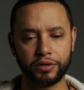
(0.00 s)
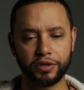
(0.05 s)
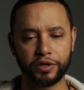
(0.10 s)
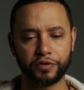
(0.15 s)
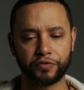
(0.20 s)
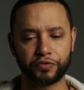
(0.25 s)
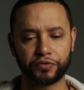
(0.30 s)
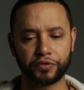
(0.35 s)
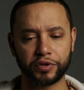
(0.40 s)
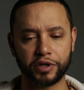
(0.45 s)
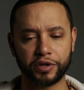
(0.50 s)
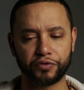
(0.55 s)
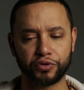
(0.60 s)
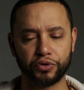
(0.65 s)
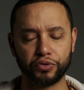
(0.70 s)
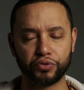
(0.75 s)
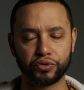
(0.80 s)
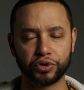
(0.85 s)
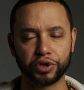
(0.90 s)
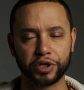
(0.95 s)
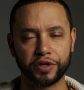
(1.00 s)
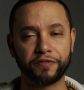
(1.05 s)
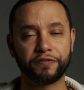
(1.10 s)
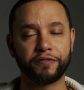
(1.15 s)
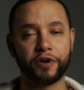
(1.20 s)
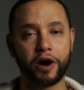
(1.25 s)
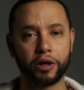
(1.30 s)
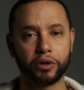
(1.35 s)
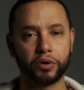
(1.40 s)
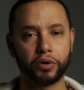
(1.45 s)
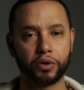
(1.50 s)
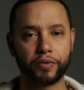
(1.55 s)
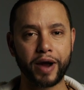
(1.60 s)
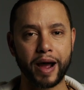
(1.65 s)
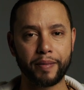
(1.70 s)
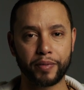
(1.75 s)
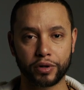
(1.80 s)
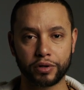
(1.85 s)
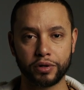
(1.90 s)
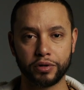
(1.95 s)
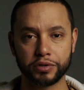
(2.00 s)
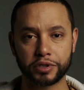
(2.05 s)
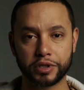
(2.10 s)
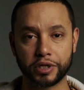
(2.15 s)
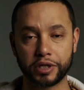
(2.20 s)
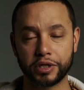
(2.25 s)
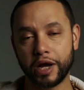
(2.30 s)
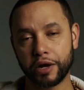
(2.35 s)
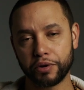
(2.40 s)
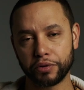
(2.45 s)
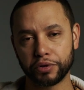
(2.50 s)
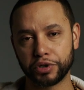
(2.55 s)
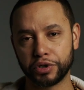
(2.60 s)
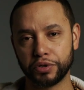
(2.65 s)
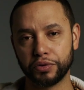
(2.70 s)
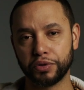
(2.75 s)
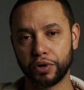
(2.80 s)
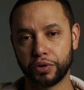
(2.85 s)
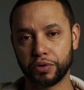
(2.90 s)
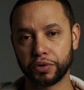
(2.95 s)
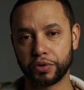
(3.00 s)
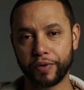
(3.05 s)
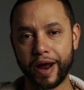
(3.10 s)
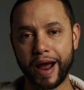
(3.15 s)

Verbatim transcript: if if you really follow a rapper closely, not only do you know who the